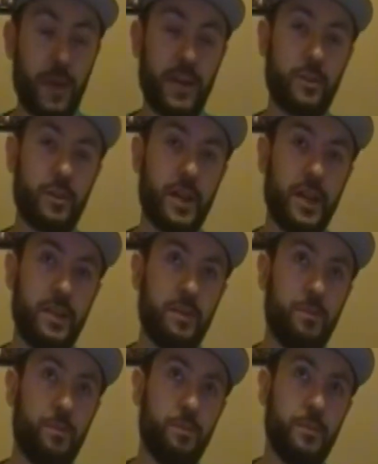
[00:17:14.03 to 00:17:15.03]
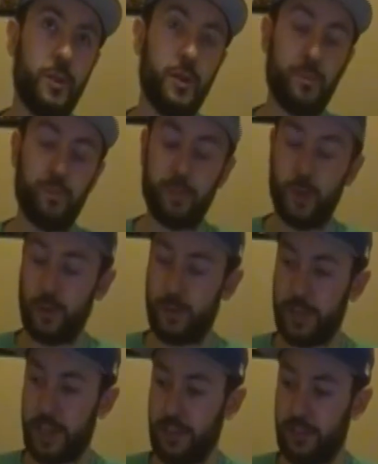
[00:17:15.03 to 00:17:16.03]
Patreon n
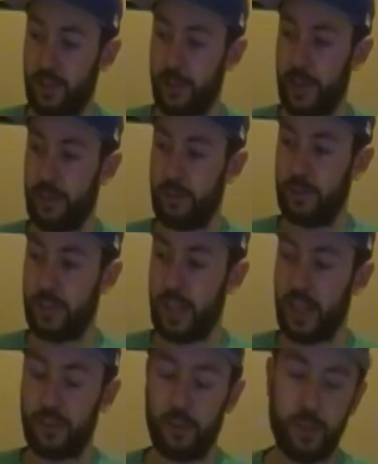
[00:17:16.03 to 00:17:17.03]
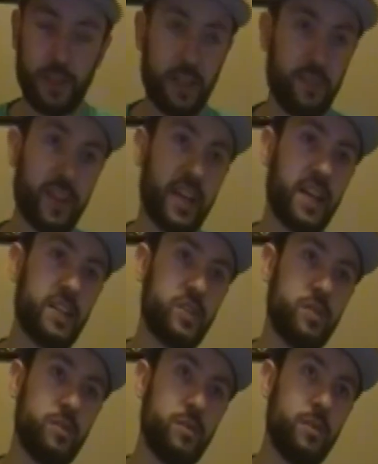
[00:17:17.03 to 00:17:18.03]
notification about Don, Tony, and Kevin
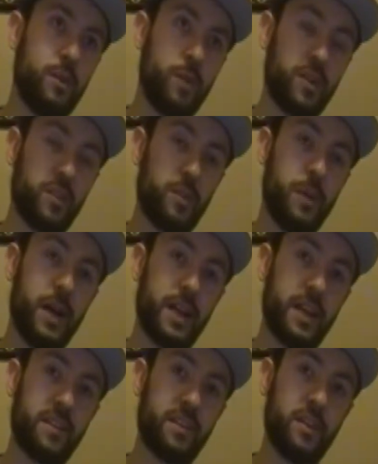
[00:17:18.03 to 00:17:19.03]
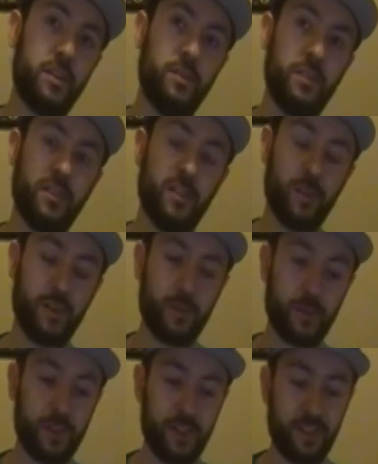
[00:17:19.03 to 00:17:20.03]
Castle, a wrestling podcast I don't
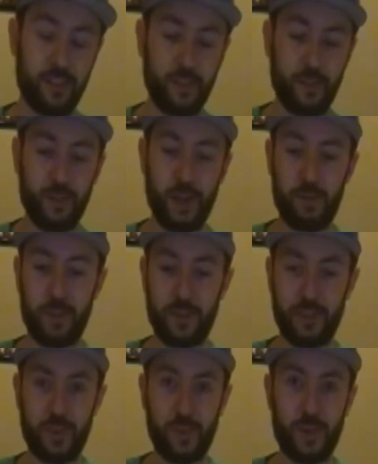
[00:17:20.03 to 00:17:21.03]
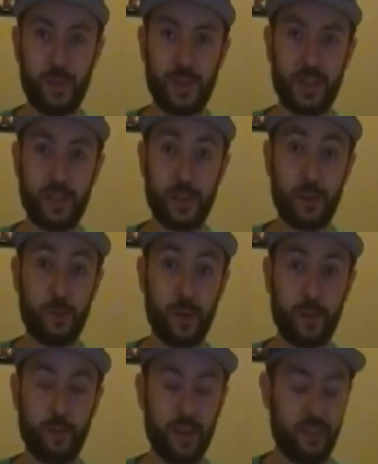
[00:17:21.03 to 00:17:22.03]
even listen to that much anymore because I don't
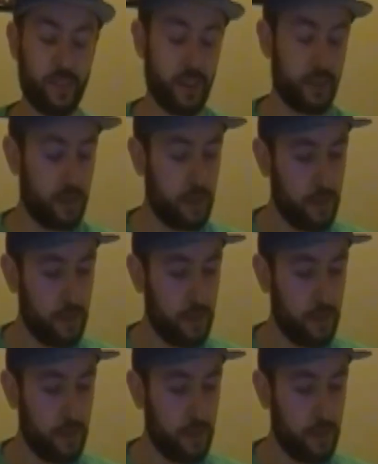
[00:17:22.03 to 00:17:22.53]
watch wrestling.